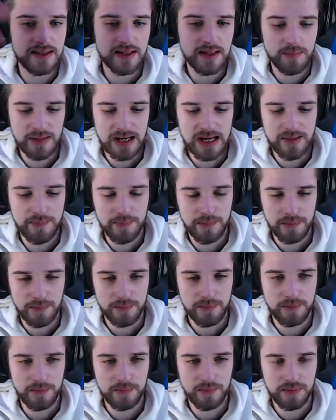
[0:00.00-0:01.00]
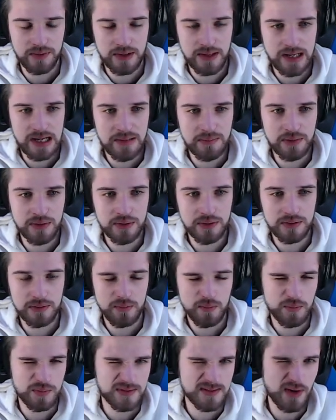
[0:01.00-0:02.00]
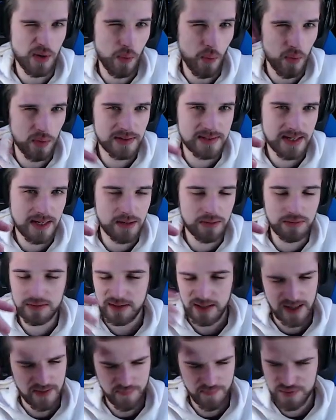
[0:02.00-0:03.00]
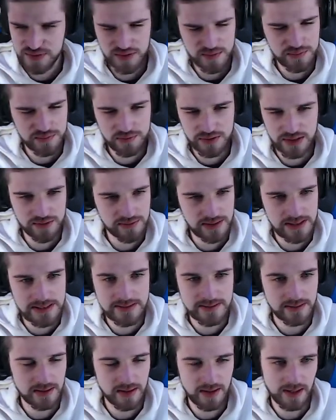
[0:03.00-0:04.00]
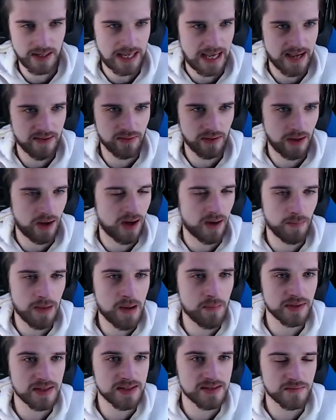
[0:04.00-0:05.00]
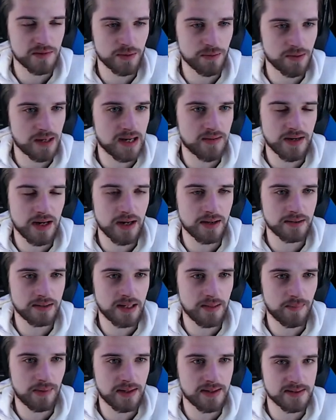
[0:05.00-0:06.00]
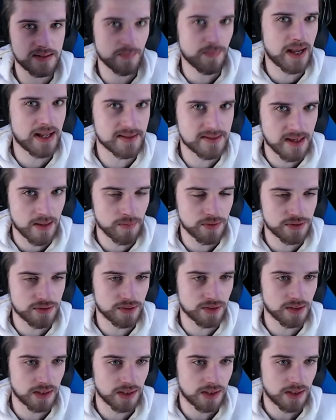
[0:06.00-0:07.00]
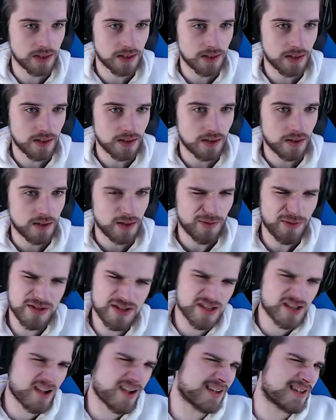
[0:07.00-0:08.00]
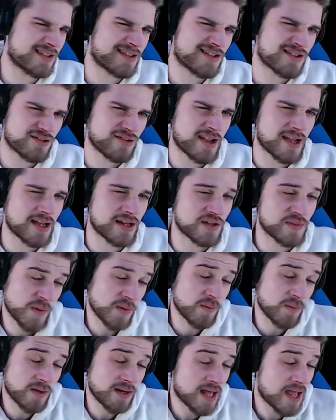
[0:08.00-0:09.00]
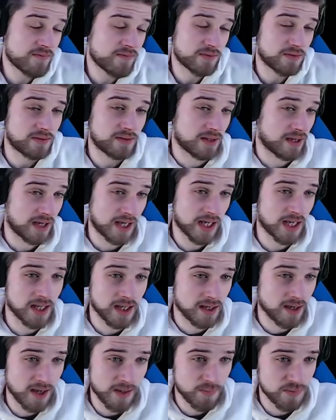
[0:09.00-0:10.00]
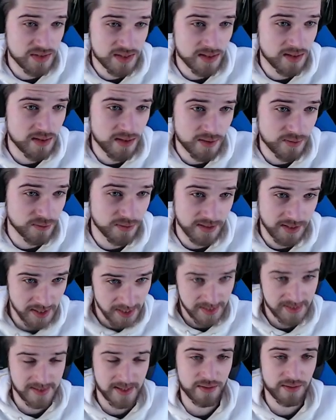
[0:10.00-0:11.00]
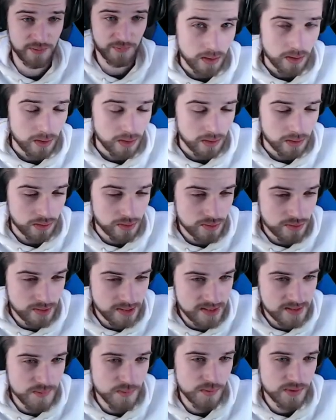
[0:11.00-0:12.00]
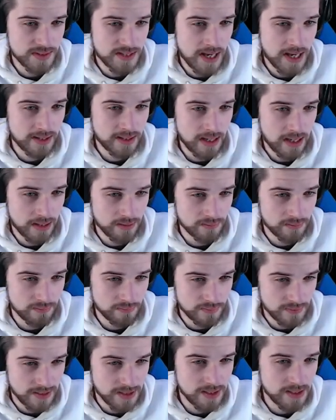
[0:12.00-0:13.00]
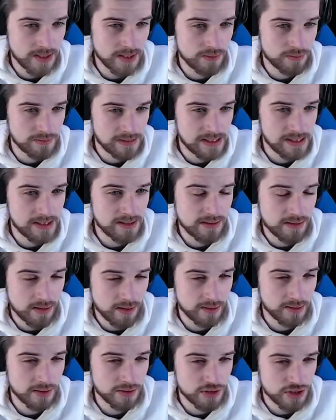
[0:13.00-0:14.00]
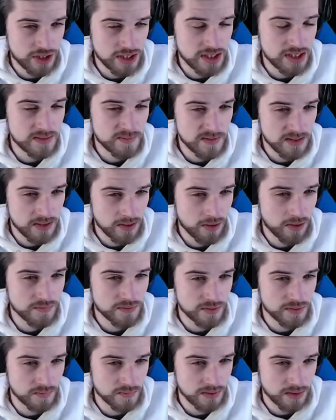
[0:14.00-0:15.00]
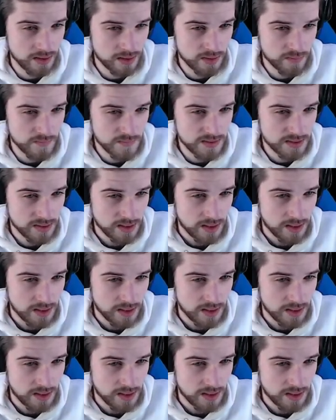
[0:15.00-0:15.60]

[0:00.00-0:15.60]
the map, the neighborhood, was Old Town. For some strange reason, I have a lot of memories of the graveyard in that place, the pet cemetery, which is kind of strange, but whatever. I must have got good kicks out of it. There is one thing that really kind of cheesed me off sometimes,